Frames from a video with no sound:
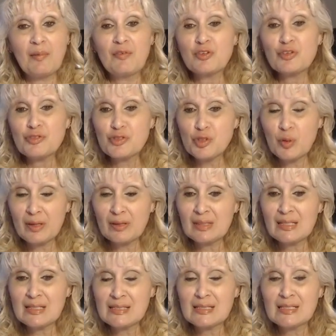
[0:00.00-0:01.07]
If you're doing
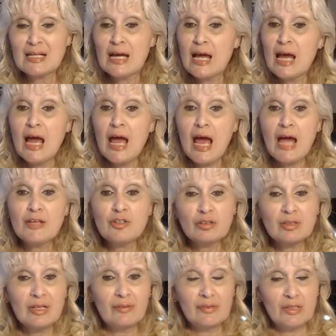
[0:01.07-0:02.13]
this and you're
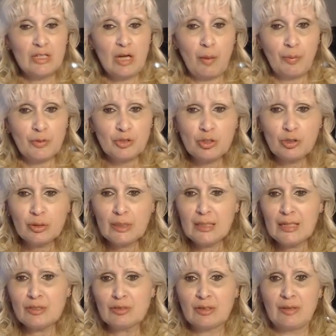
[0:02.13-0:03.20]
given an
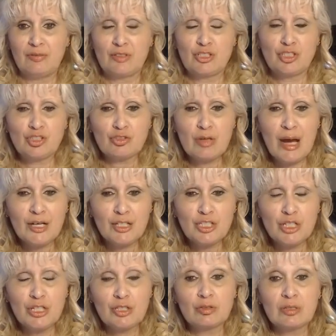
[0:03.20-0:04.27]
opportunity, you're given a
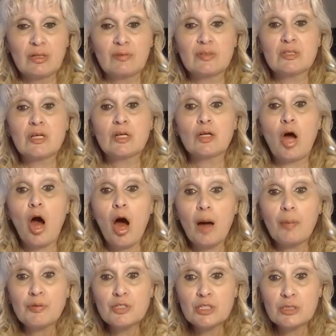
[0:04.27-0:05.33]
strategy, you're given an
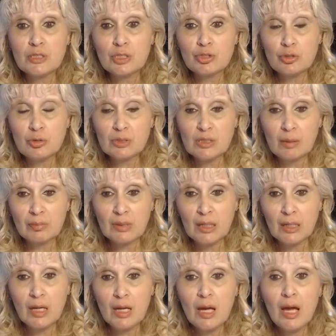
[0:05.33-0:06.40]
option to do
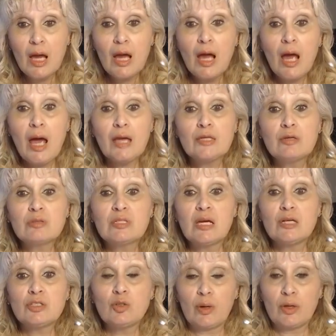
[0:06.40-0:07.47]
something, and you
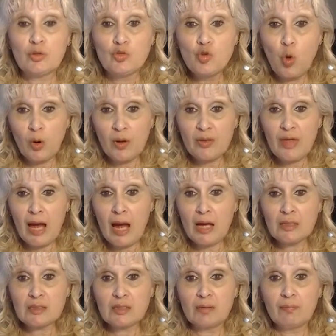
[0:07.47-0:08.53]
tend to ignore
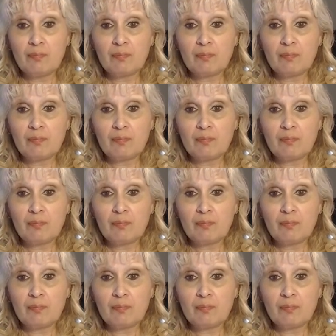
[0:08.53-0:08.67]
that,